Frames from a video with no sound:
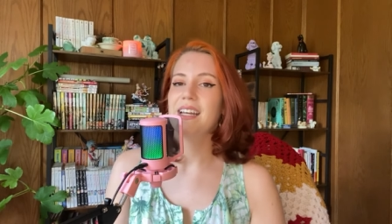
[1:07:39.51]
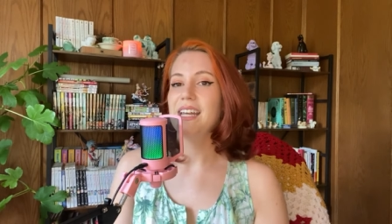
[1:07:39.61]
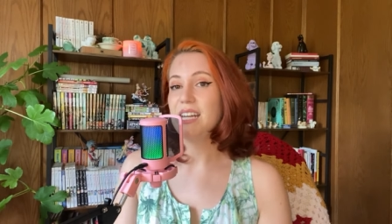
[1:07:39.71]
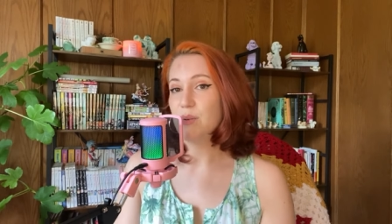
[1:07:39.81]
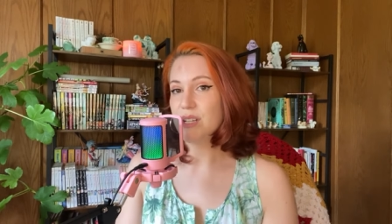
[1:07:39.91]

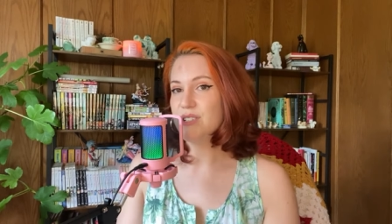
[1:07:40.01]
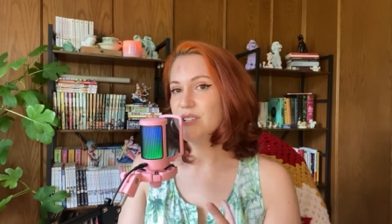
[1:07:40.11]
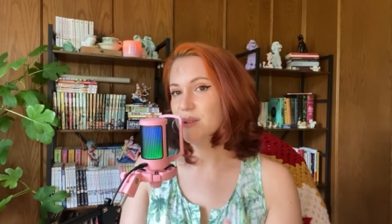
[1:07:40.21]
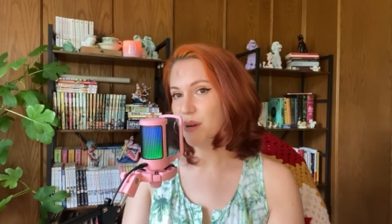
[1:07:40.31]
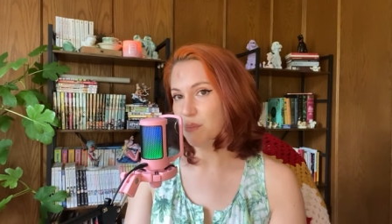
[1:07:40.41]
Anyways, you
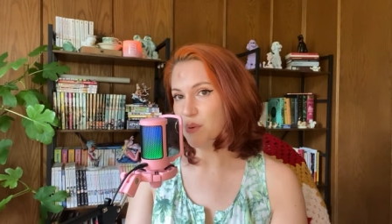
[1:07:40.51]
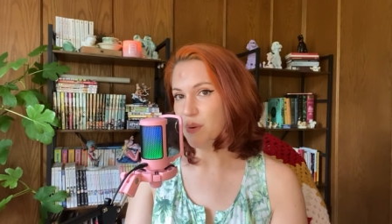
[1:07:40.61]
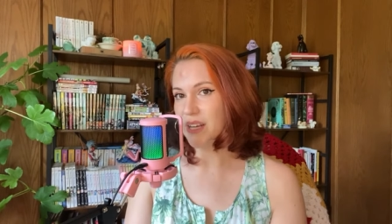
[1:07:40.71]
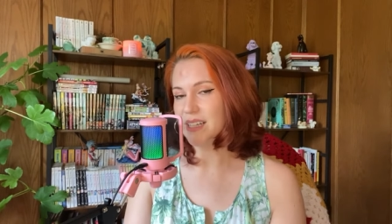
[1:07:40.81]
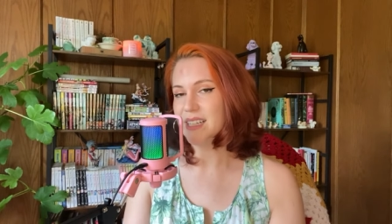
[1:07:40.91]
get my
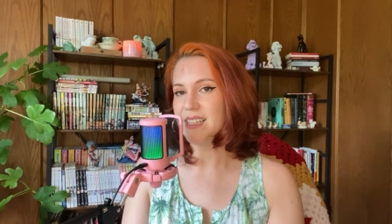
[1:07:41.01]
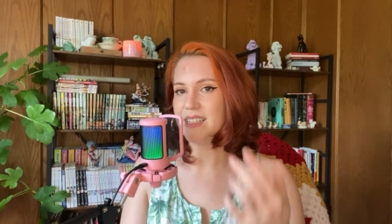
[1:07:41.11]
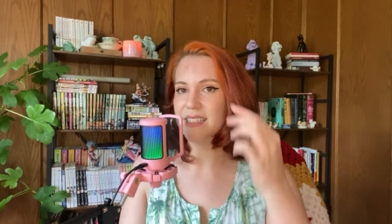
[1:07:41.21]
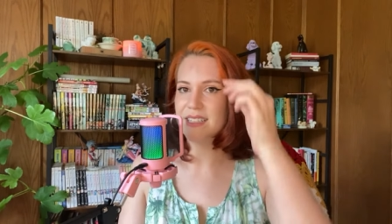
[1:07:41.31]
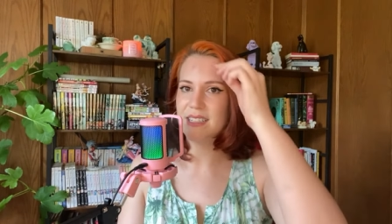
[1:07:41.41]
point.
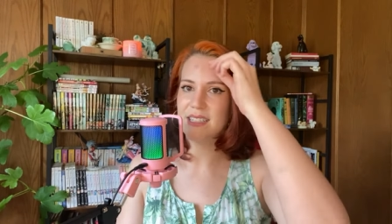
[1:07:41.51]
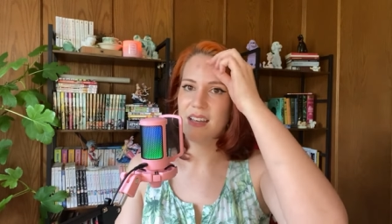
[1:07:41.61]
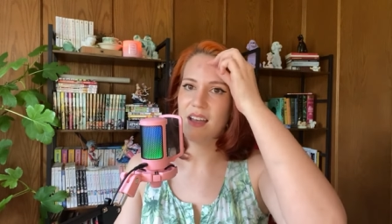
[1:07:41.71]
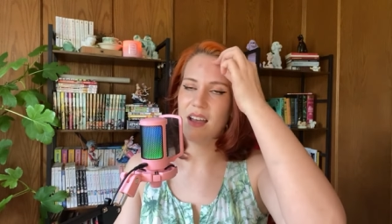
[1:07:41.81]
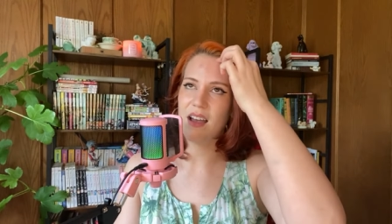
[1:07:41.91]
Is
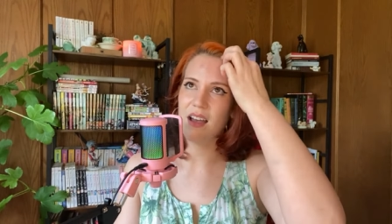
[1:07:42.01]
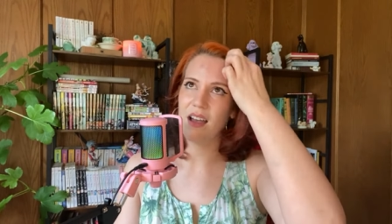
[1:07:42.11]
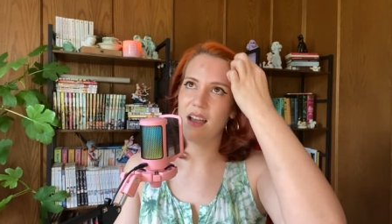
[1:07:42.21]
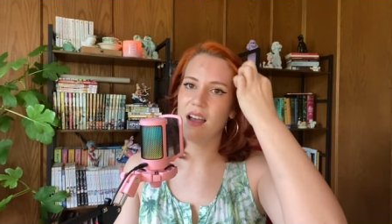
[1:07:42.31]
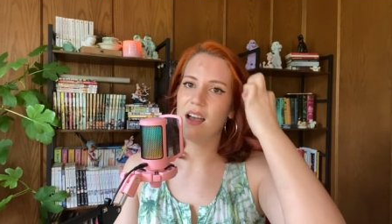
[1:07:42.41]

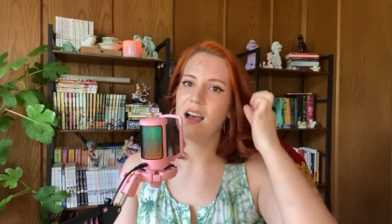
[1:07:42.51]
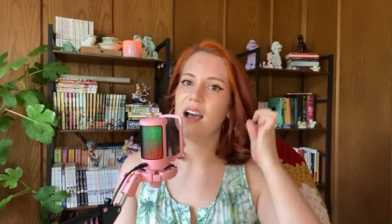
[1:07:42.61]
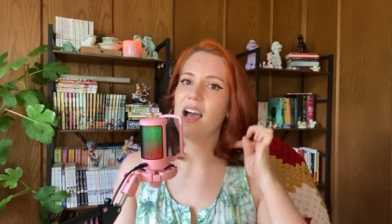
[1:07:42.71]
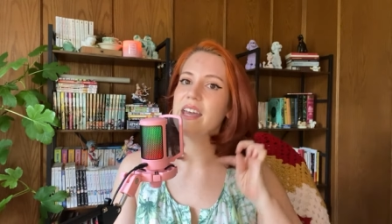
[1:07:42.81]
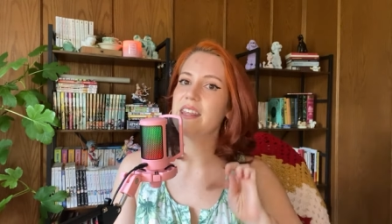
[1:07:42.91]

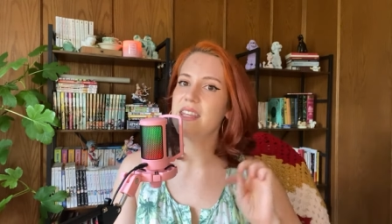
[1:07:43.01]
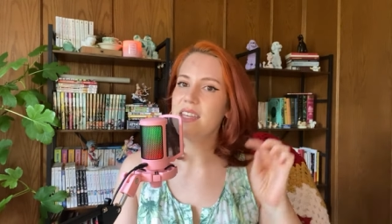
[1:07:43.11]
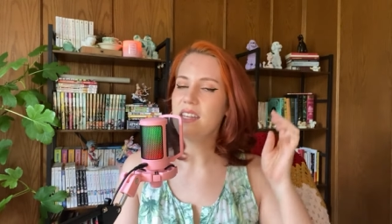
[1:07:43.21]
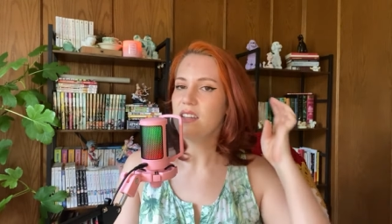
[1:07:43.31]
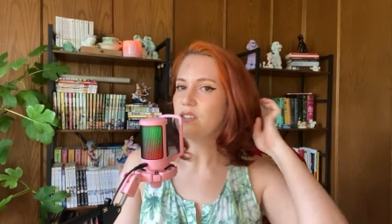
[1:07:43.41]
I
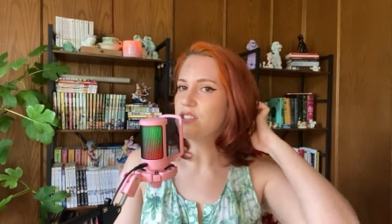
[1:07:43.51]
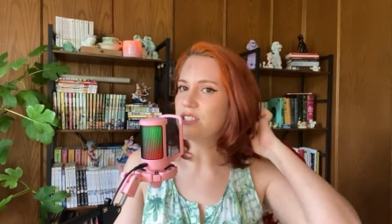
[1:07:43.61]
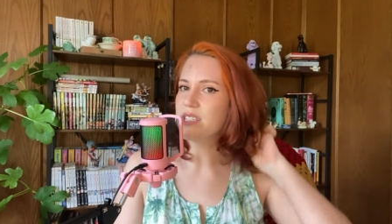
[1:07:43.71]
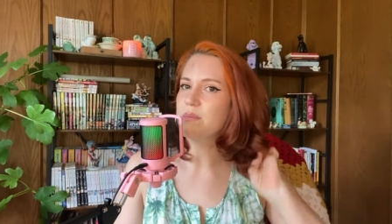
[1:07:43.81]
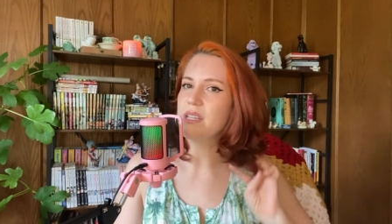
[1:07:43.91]
think it'll
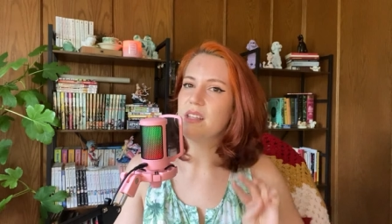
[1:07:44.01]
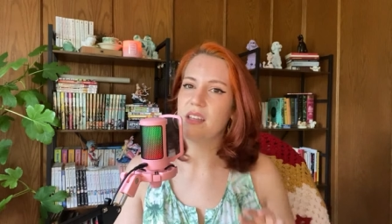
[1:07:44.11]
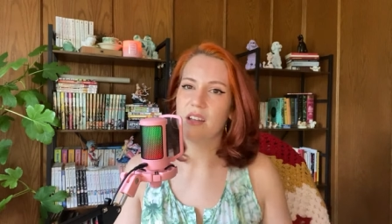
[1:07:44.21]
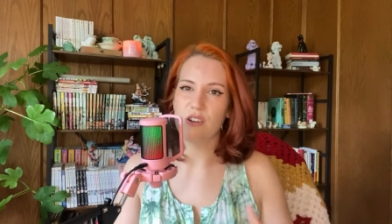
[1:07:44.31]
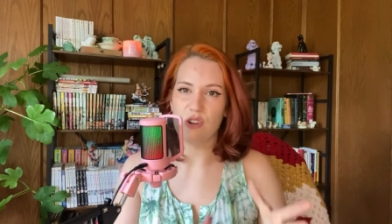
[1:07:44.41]
just be
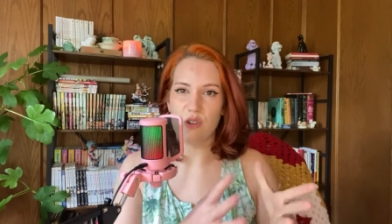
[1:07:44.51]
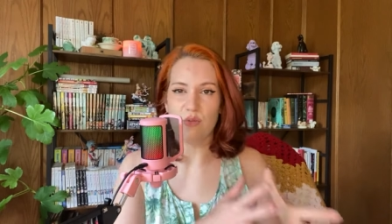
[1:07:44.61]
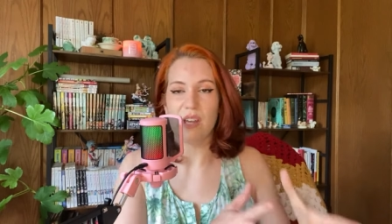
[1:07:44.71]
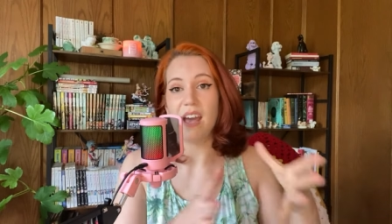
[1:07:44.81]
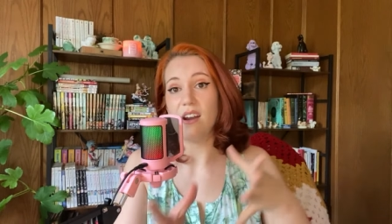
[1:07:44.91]
like a
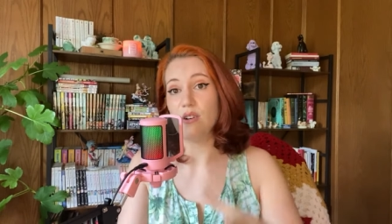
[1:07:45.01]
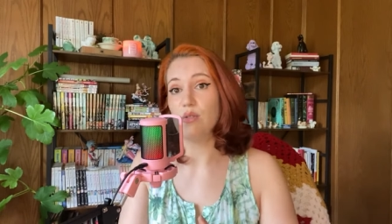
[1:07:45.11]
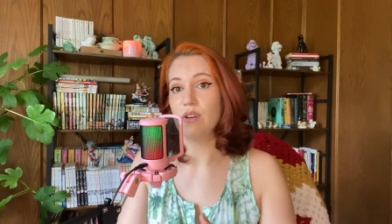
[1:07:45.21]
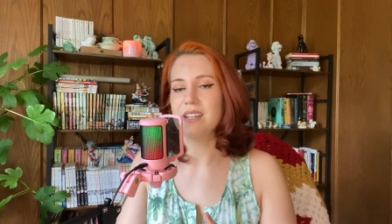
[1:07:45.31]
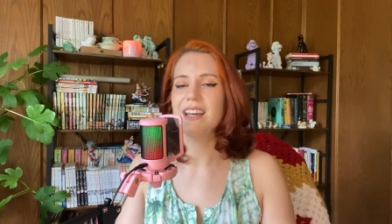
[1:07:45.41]
new
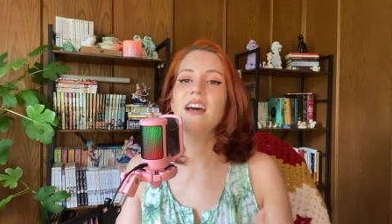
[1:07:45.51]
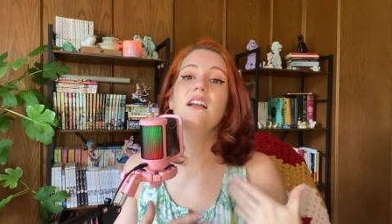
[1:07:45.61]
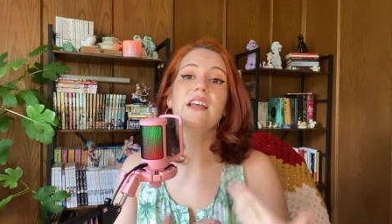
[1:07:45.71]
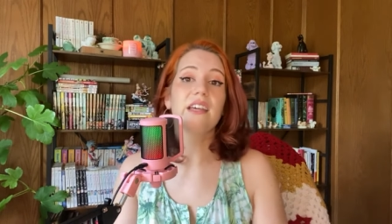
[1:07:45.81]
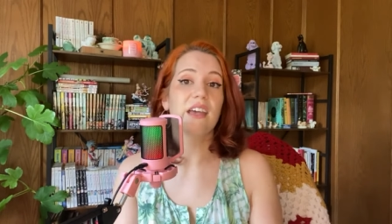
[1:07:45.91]
category, kind
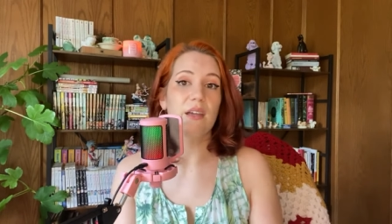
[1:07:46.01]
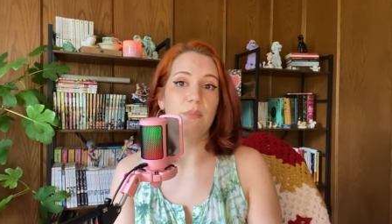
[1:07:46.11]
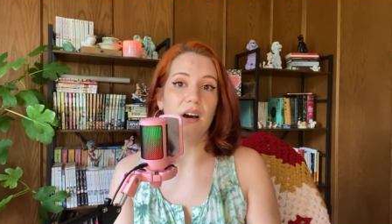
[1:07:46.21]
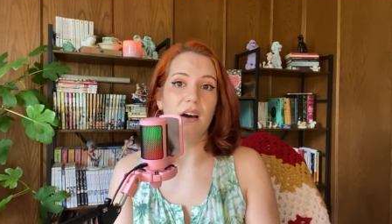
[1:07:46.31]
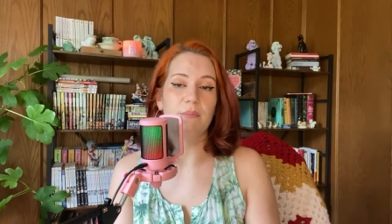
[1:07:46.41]
of like
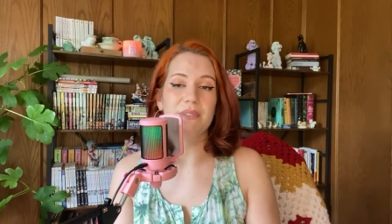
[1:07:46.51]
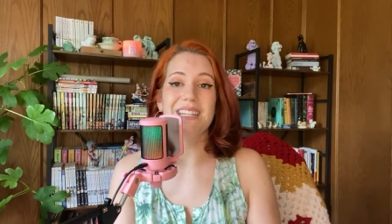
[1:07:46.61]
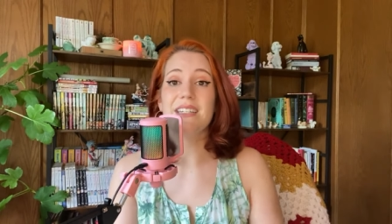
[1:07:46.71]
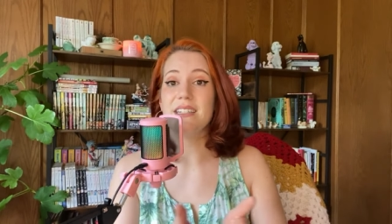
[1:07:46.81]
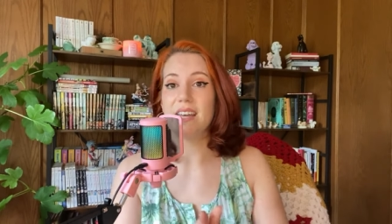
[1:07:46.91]
K-pop
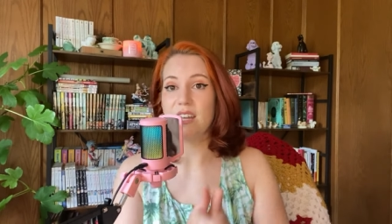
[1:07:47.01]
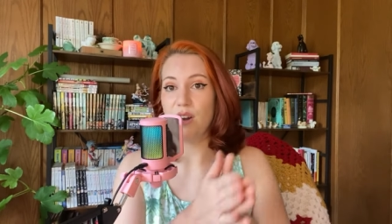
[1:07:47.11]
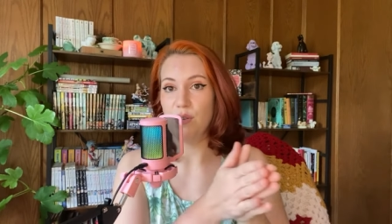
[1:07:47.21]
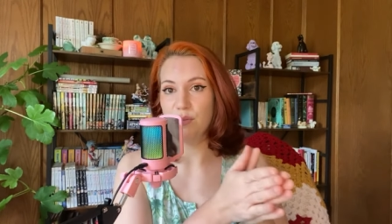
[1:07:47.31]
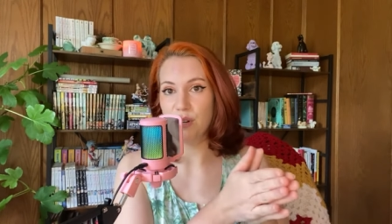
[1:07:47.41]
didn't take
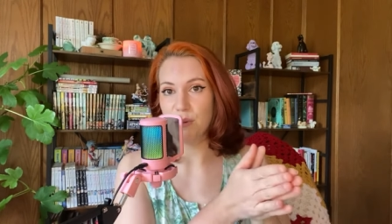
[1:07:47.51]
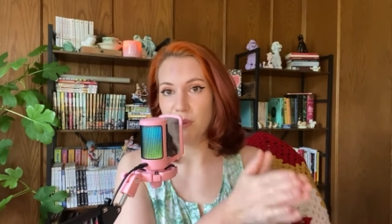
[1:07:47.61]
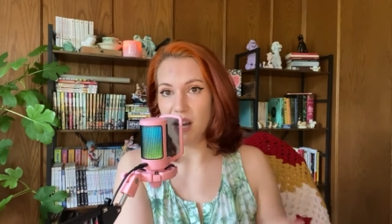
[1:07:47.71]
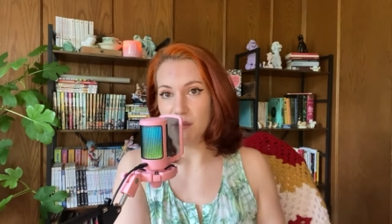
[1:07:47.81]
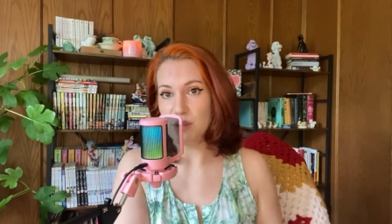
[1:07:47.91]
over
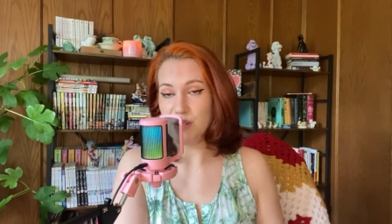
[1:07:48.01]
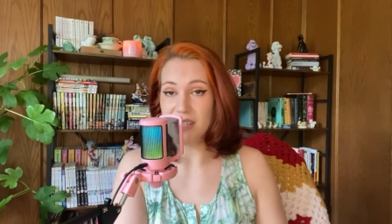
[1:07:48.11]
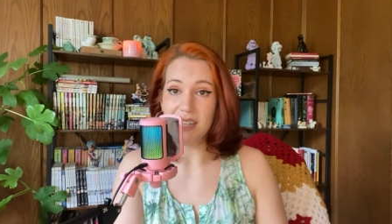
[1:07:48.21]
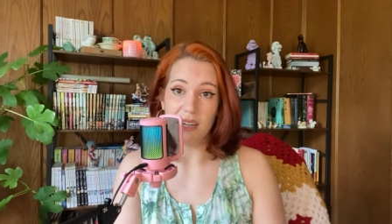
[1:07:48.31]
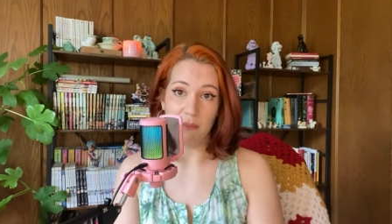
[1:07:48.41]
pop
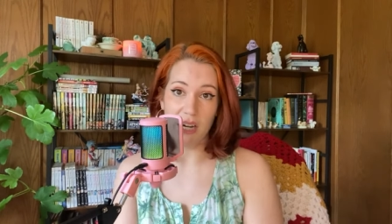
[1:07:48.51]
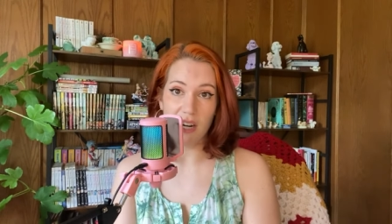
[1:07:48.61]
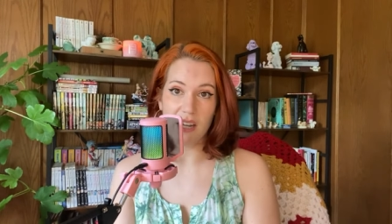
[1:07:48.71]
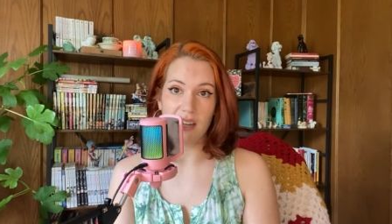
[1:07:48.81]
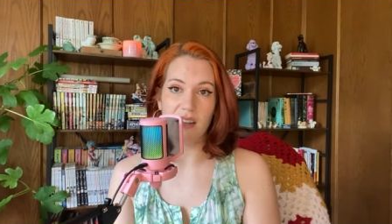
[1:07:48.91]
music in
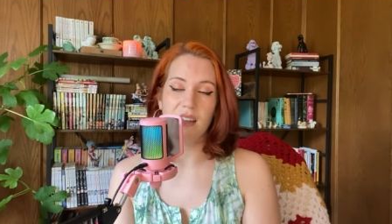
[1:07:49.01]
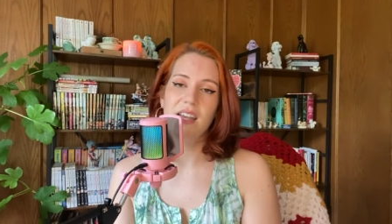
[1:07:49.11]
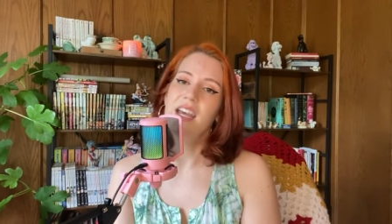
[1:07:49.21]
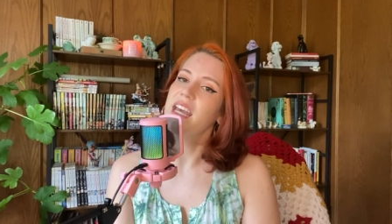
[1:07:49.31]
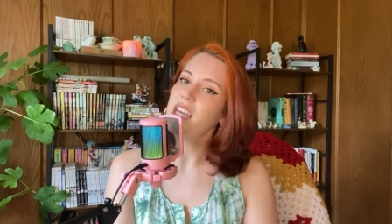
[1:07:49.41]
America.
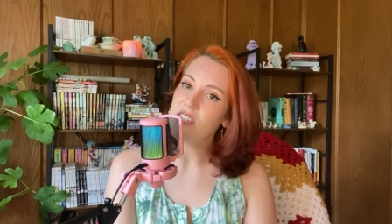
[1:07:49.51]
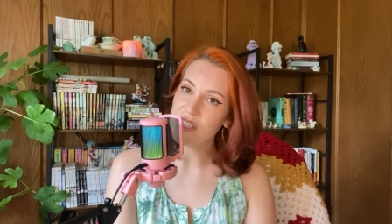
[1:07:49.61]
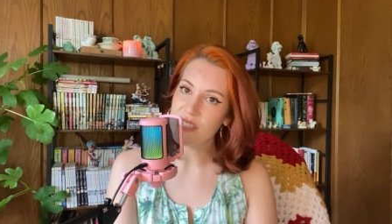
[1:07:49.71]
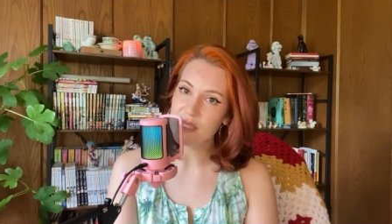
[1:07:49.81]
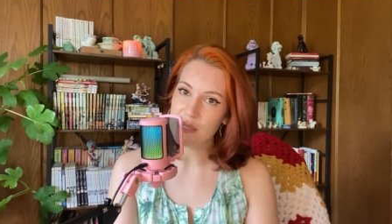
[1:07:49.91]
It
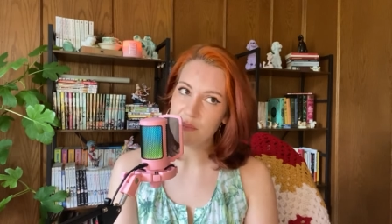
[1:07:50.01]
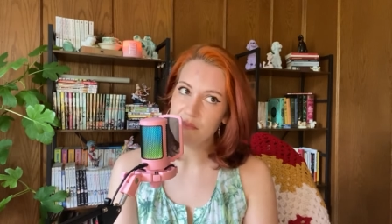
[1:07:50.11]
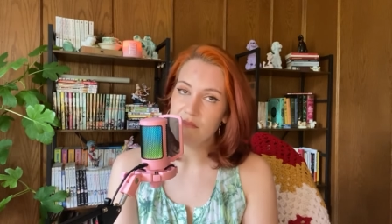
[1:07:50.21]
just